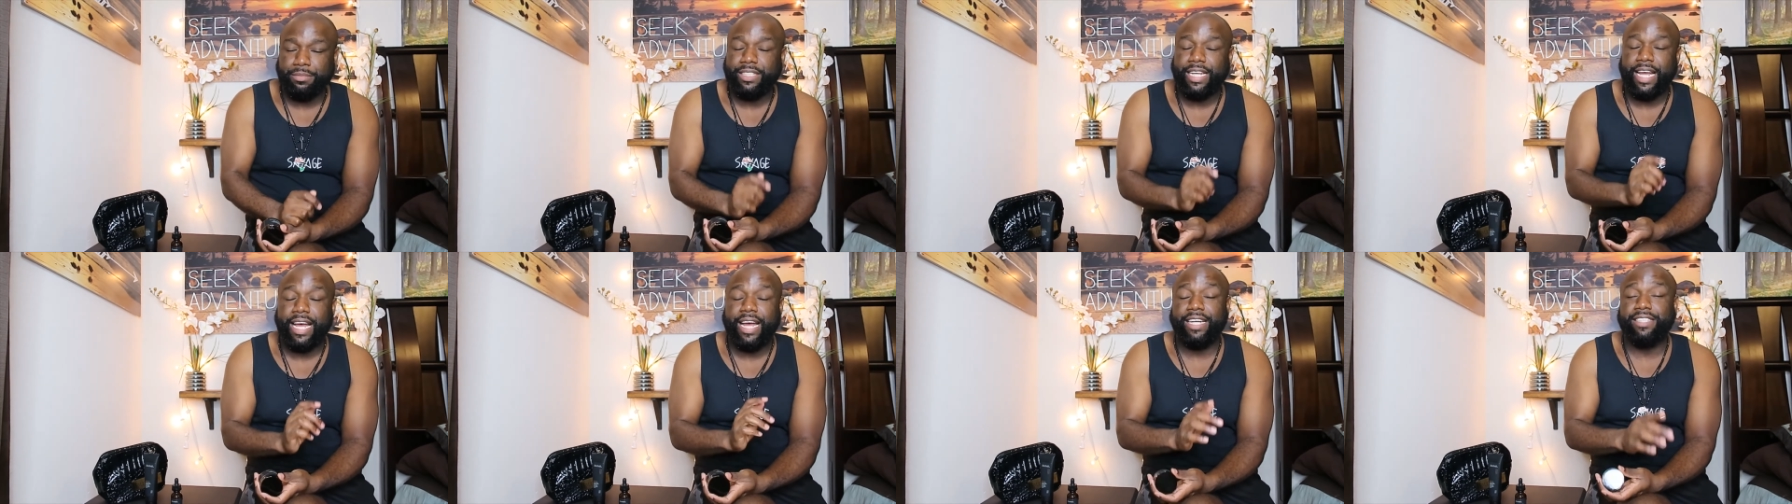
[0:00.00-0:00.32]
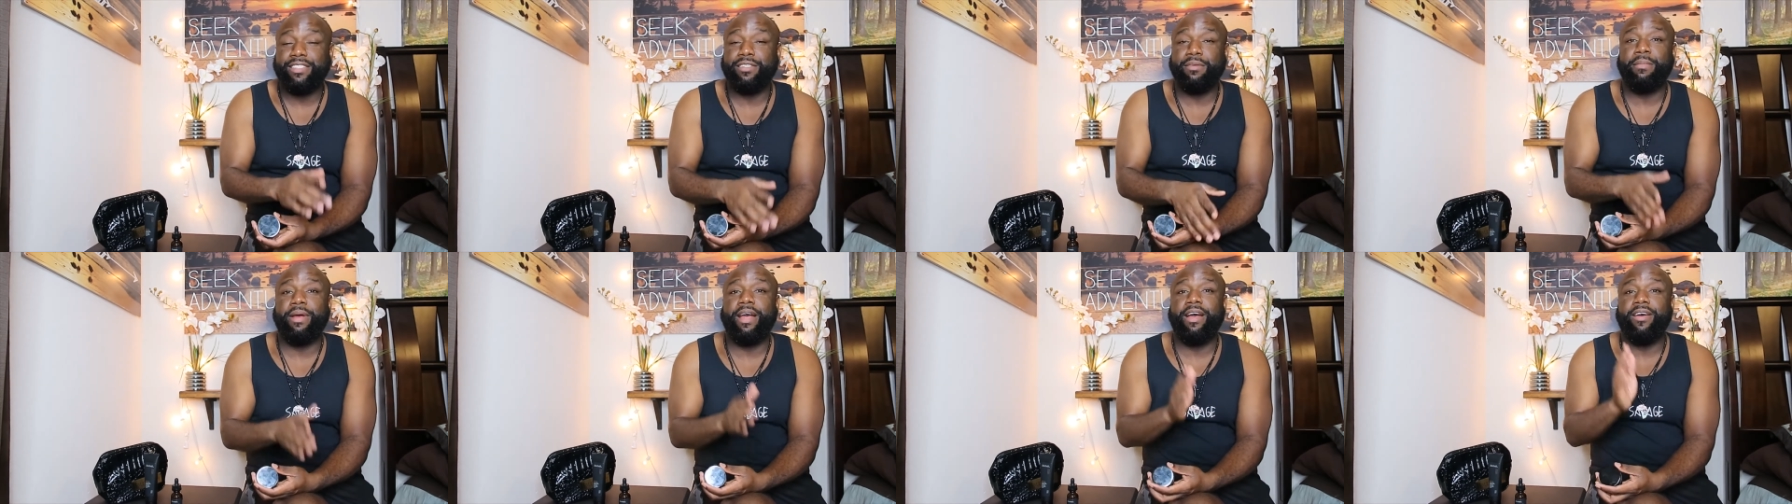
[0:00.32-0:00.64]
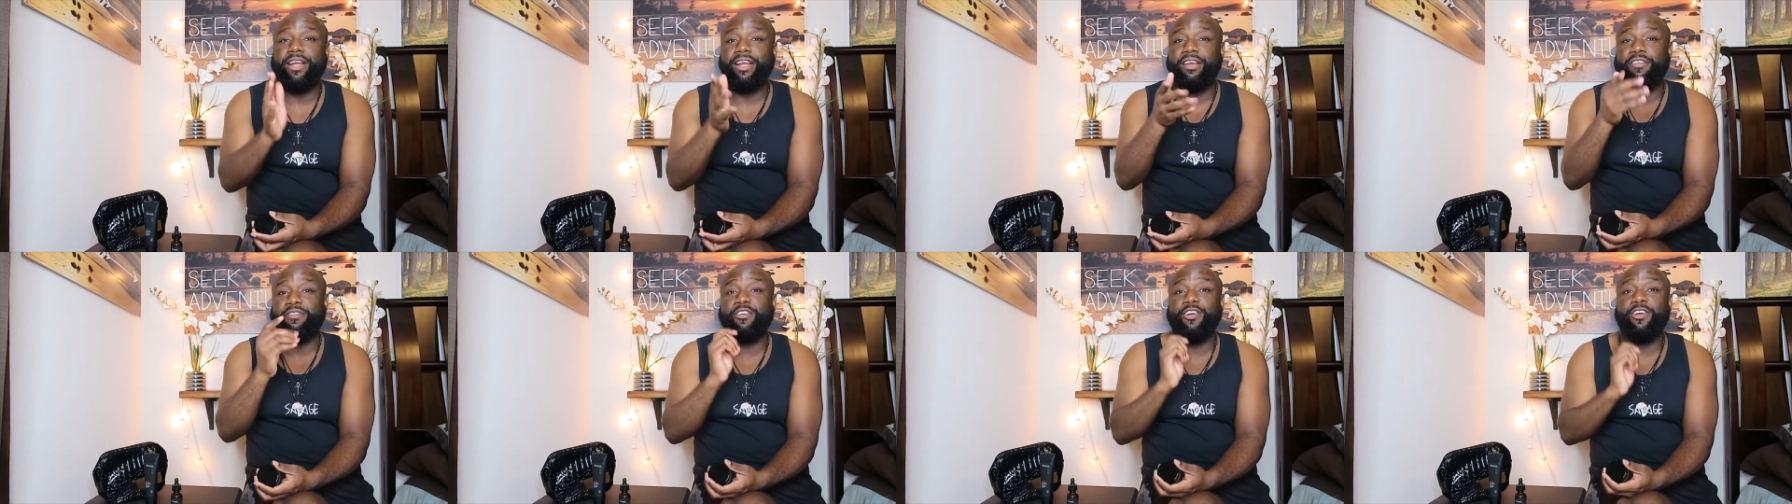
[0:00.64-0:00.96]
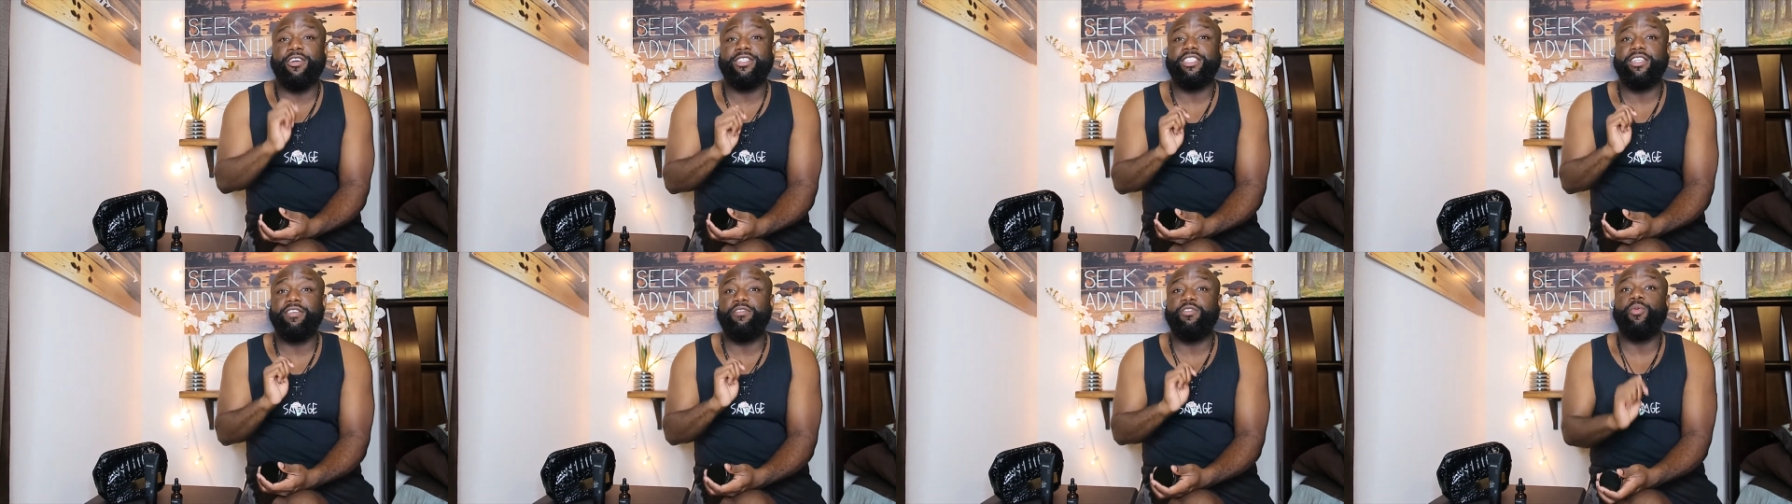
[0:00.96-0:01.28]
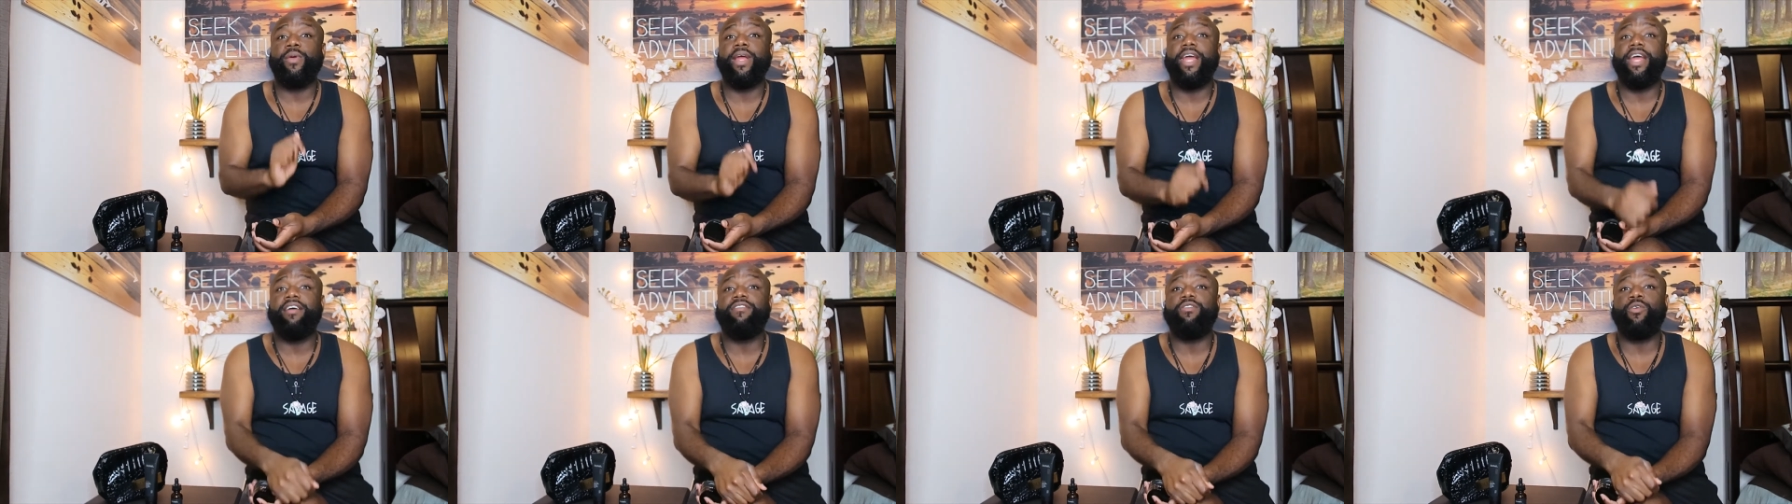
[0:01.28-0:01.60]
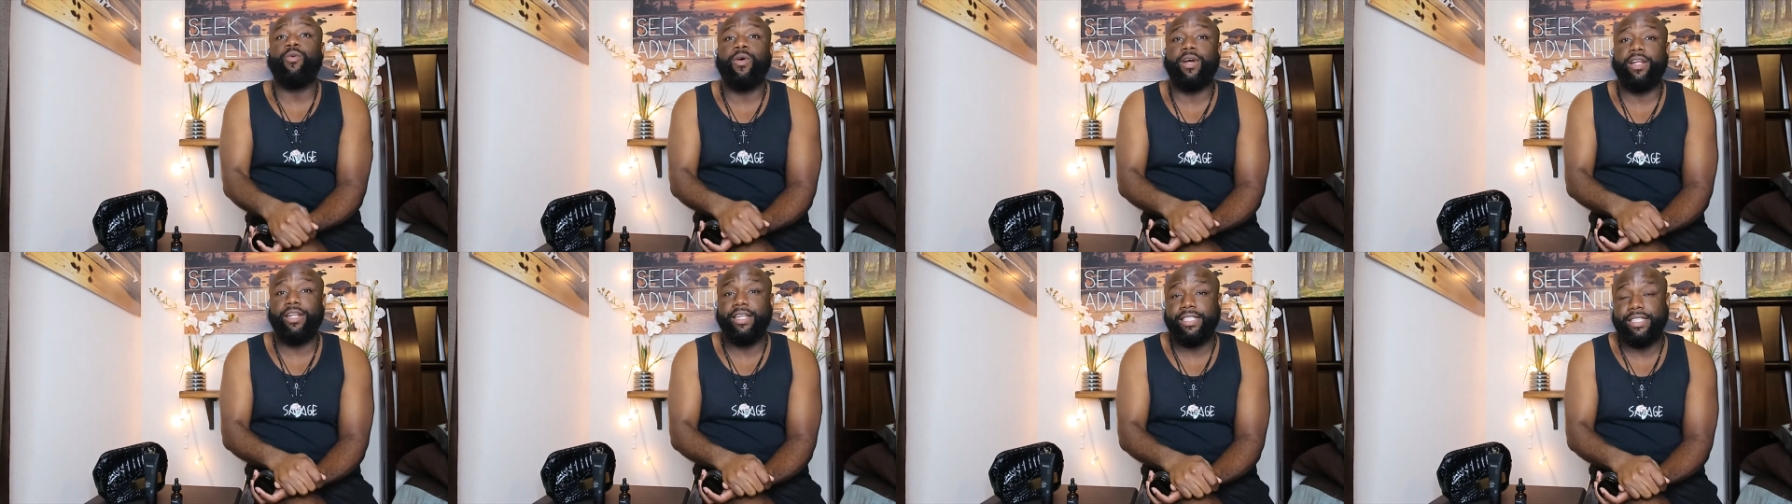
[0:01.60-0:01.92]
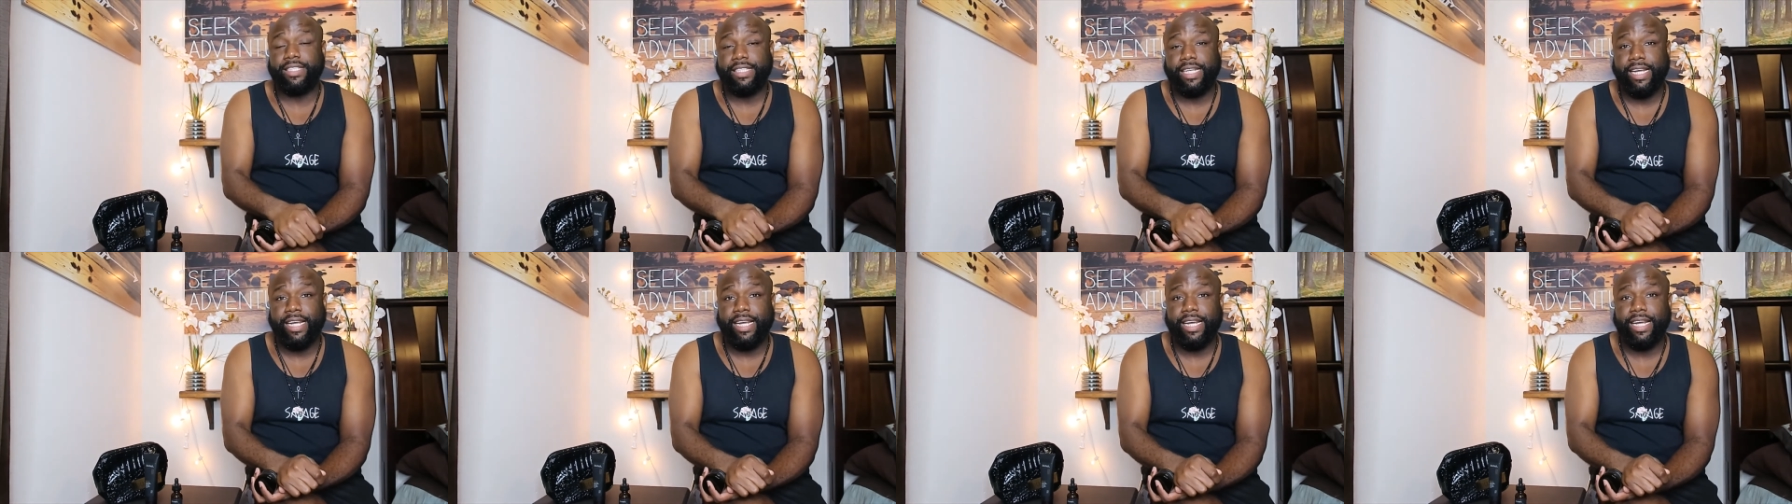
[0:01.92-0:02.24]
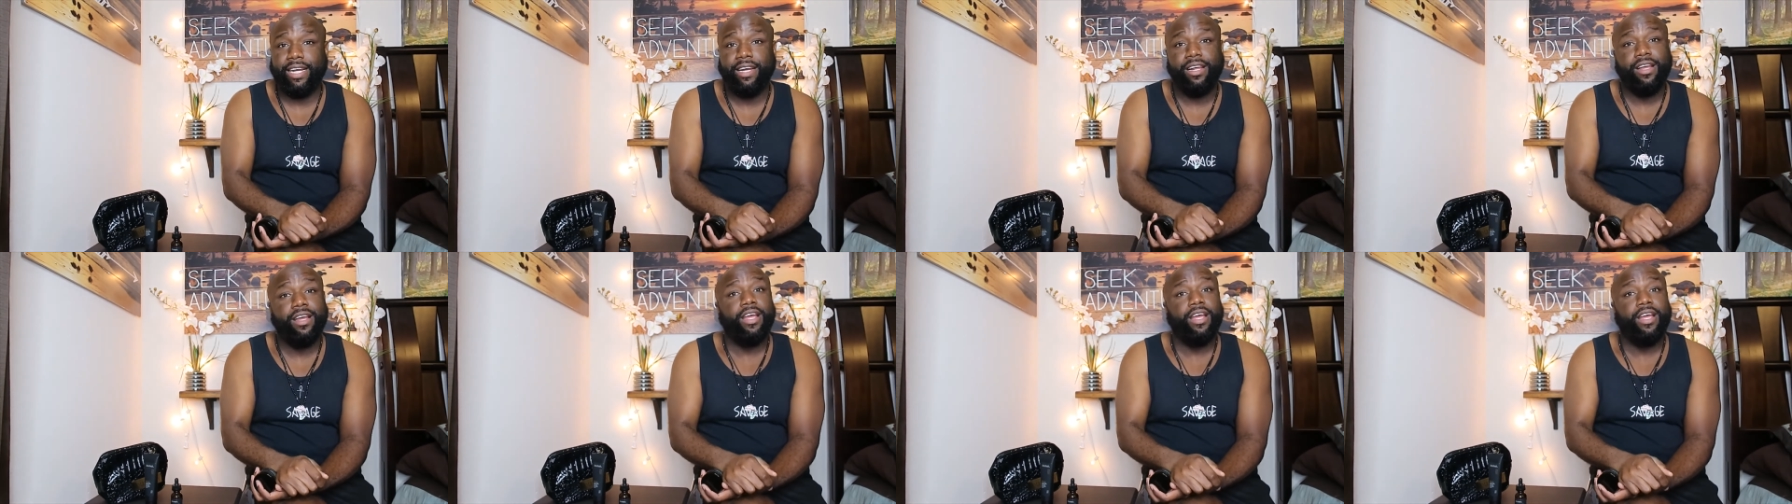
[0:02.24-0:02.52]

size amount at first if you have oily skin.